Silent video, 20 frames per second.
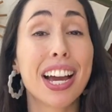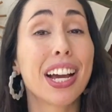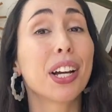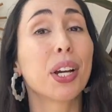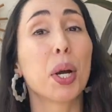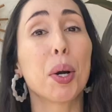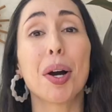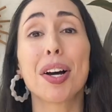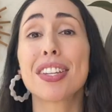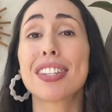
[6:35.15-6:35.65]

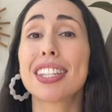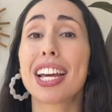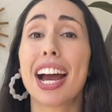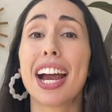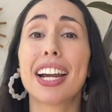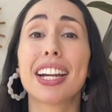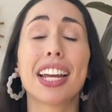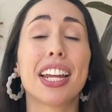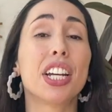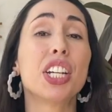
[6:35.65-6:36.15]
Go
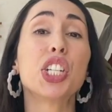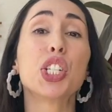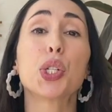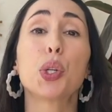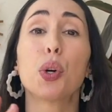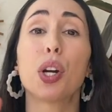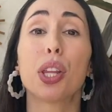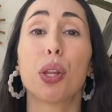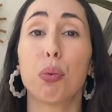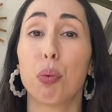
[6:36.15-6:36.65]
outside and
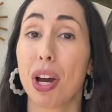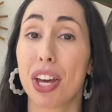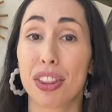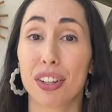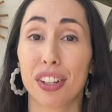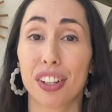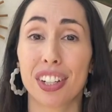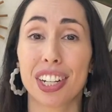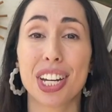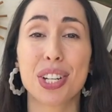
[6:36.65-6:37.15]
enjoy the
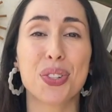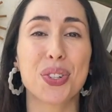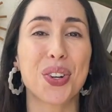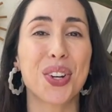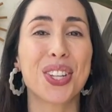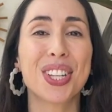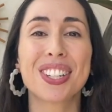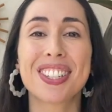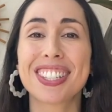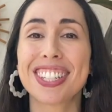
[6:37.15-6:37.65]
weather.
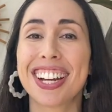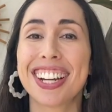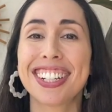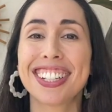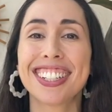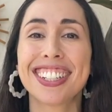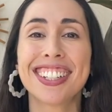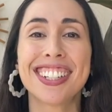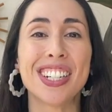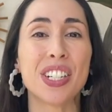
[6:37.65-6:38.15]
Enjoy the
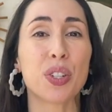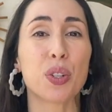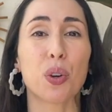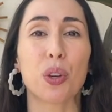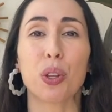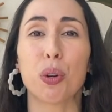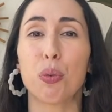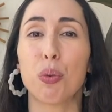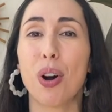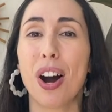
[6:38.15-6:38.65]
sun,
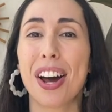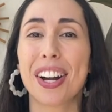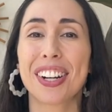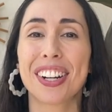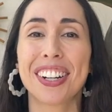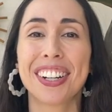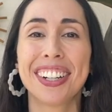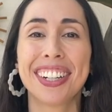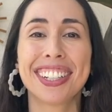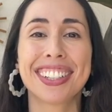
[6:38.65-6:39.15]
enjoy the
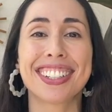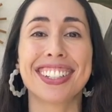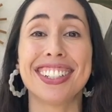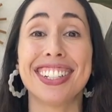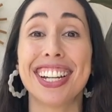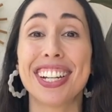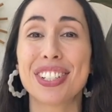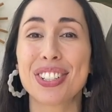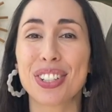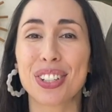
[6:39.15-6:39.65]
water, the
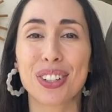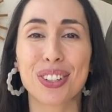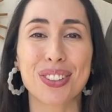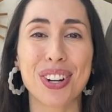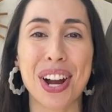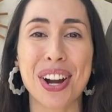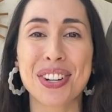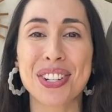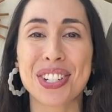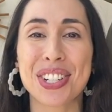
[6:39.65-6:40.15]
nature
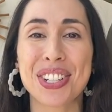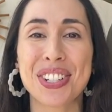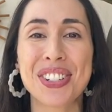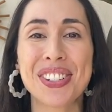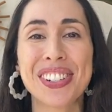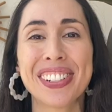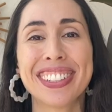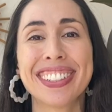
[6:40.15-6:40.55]
around you.